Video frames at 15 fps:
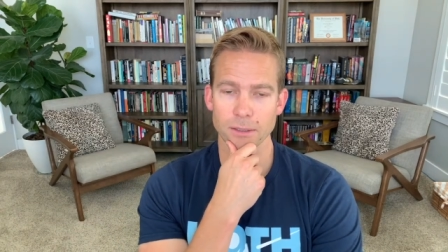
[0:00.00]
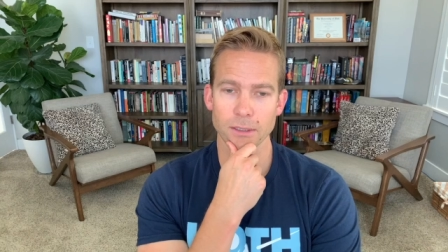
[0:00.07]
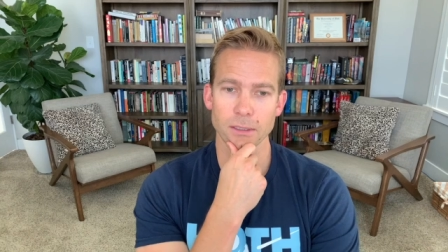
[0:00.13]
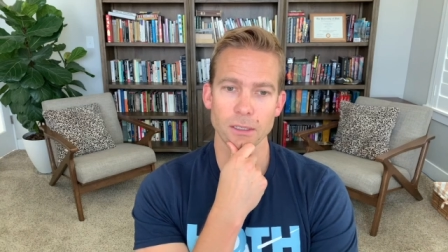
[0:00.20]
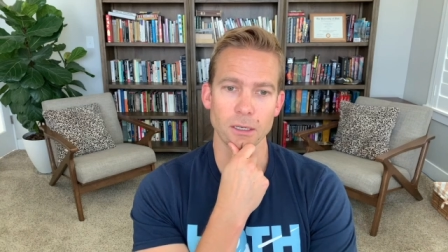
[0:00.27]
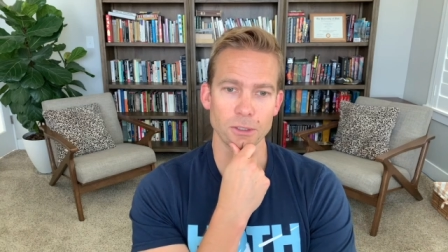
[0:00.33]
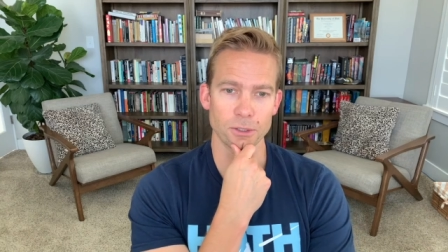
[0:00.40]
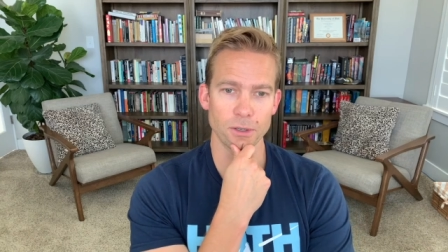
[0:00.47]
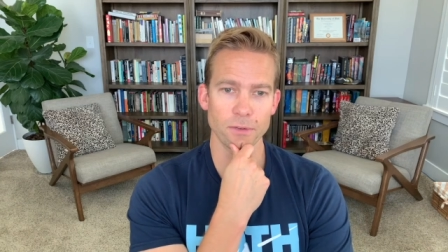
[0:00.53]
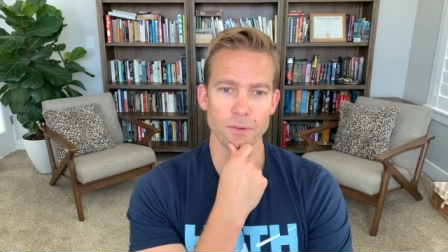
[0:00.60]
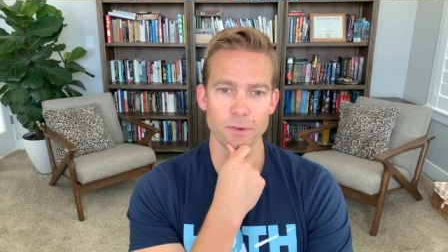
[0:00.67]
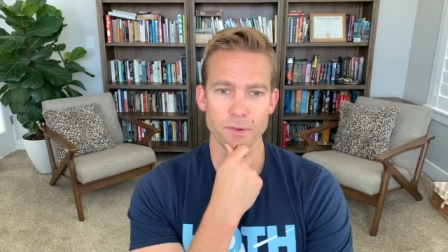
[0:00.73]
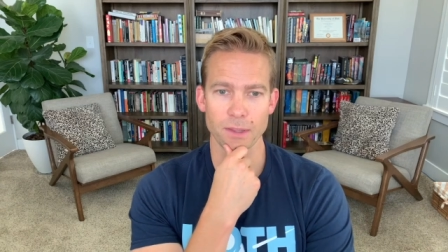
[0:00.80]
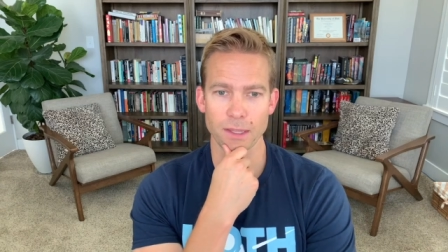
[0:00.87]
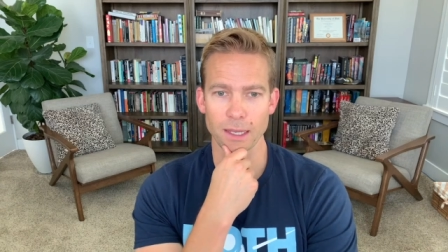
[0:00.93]
Cauldron of
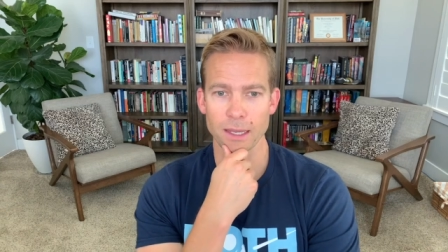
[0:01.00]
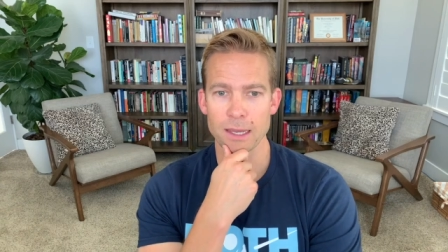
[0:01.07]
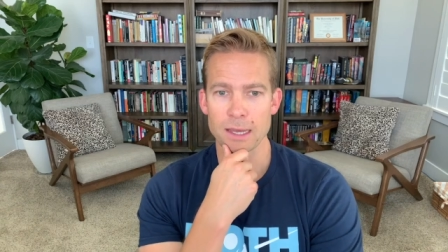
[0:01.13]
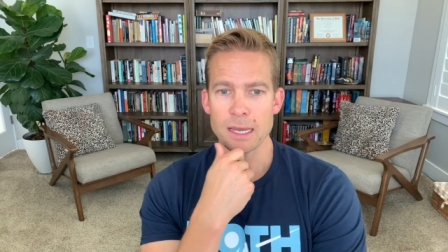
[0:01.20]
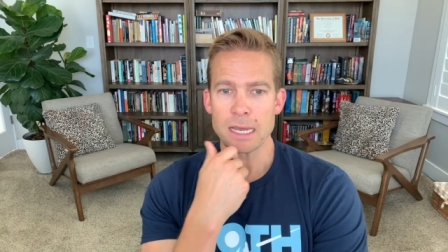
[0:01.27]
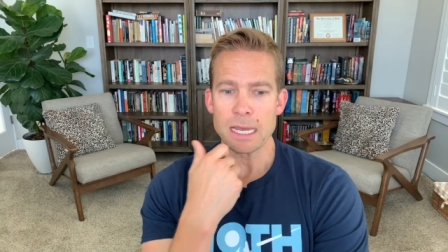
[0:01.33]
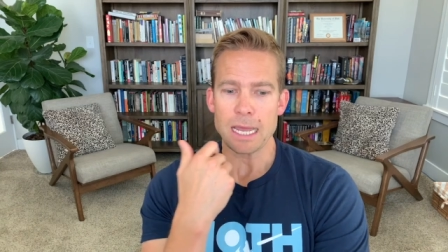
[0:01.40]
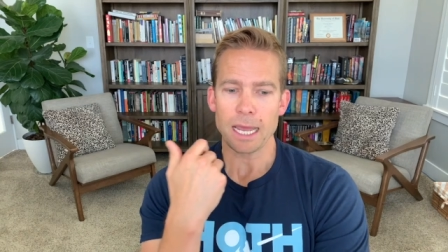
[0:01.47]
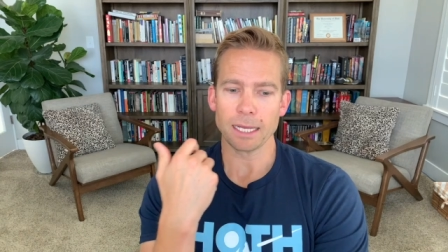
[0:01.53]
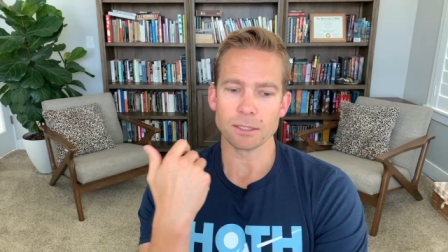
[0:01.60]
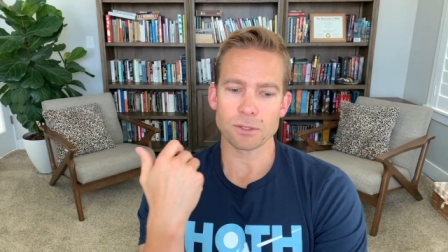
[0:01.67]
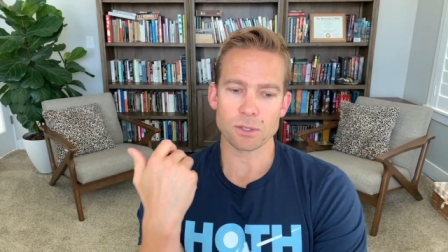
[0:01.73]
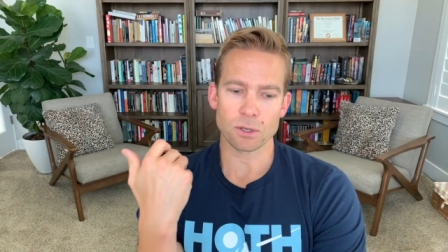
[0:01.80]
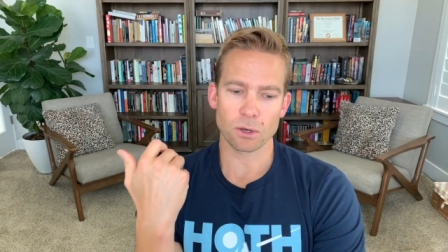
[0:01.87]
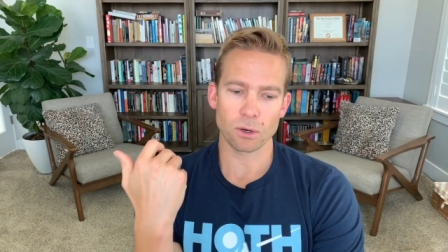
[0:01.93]
Everything. And
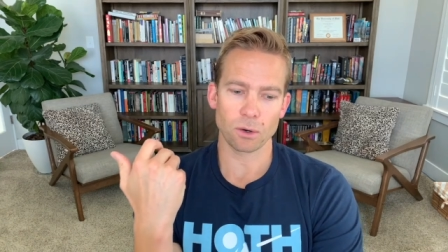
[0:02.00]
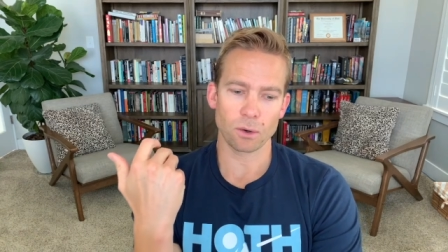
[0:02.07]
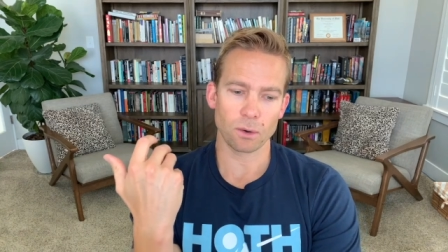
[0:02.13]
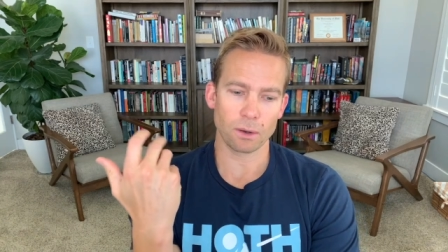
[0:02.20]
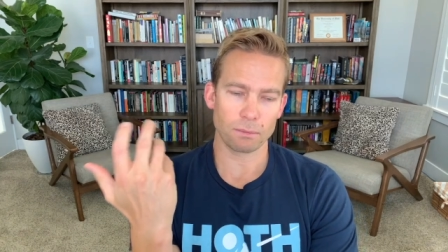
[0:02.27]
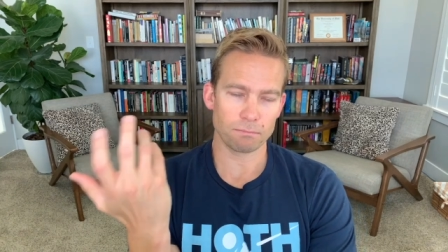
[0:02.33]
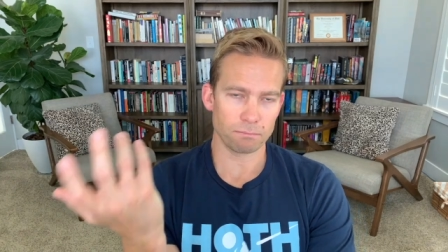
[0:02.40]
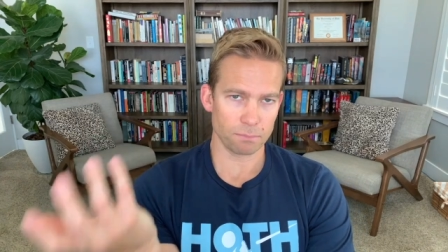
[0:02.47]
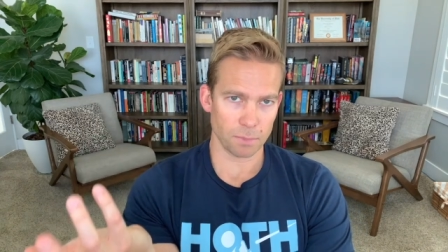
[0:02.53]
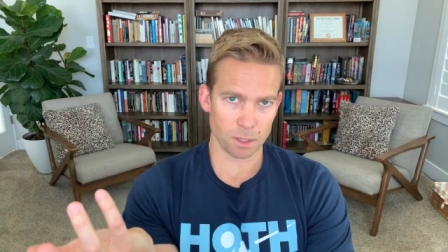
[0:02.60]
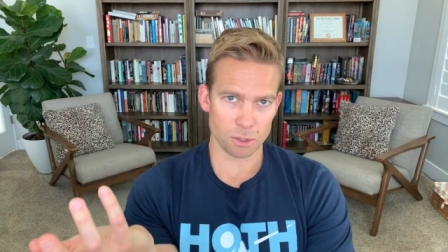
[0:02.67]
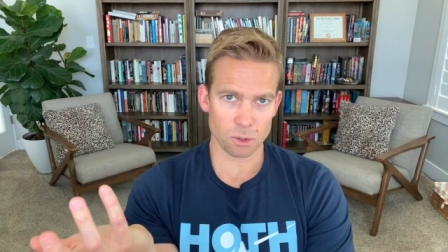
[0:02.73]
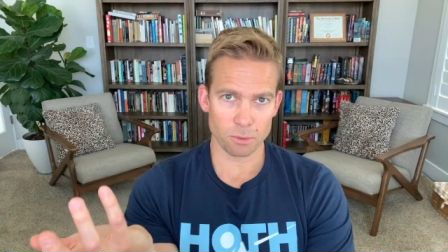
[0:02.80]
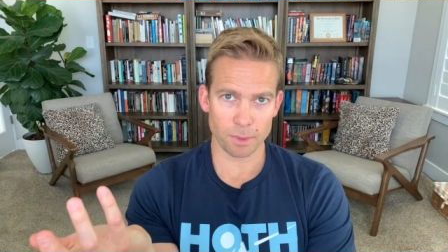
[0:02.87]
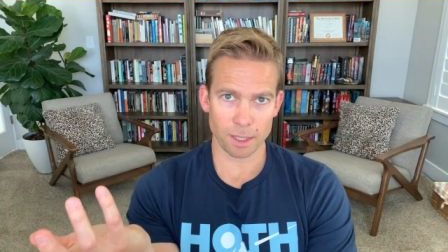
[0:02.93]
so,
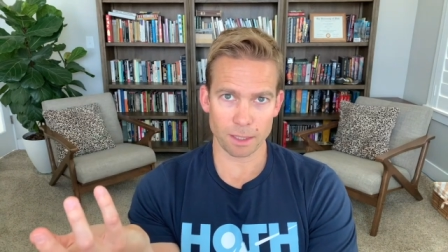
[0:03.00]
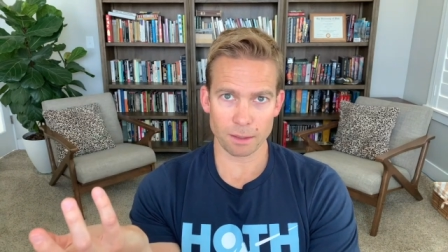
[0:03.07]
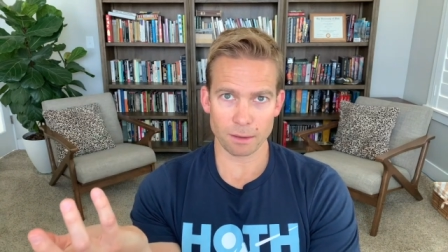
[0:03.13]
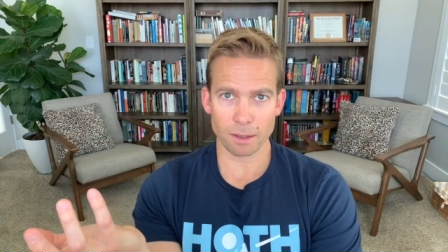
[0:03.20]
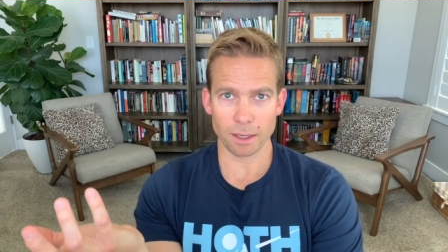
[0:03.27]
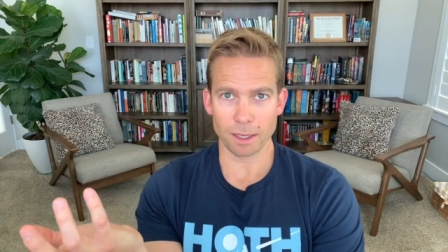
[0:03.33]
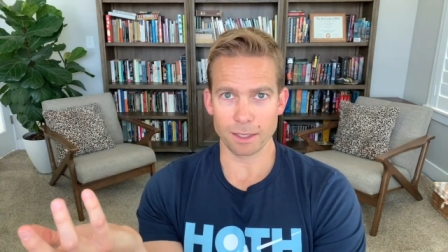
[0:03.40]
assuming